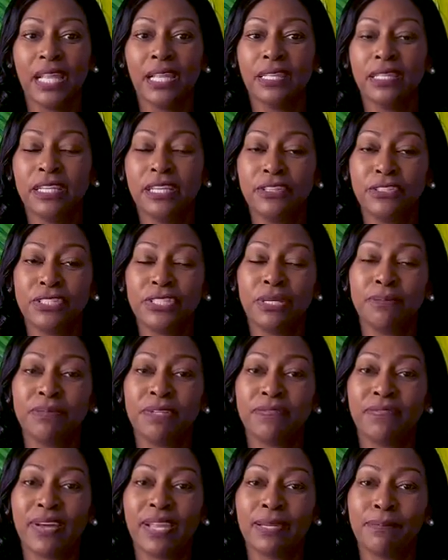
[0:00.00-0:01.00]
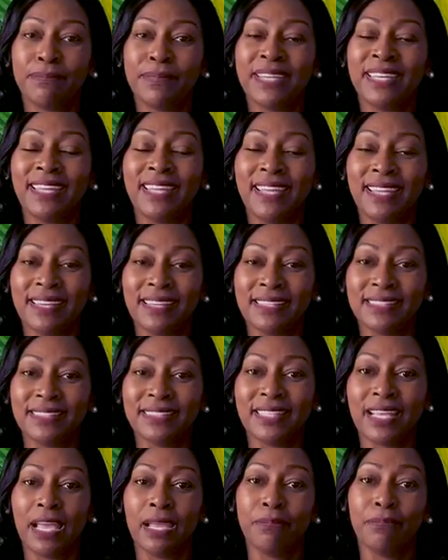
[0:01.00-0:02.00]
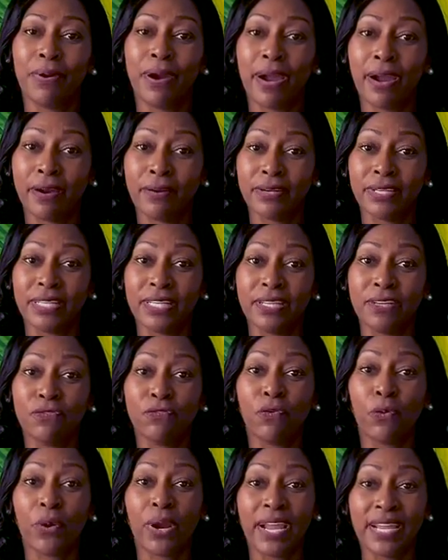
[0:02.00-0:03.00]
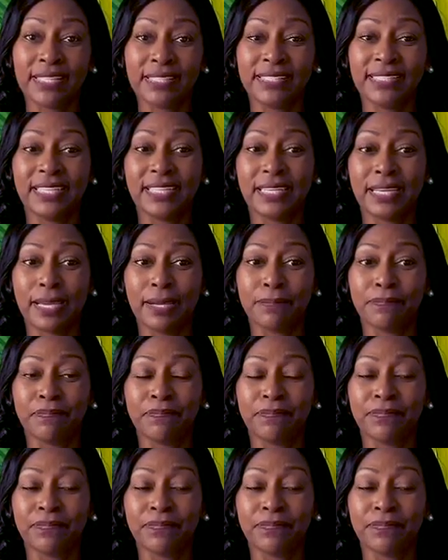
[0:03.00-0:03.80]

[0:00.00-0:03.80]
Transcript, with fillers: leadership development is a priority for ACNM.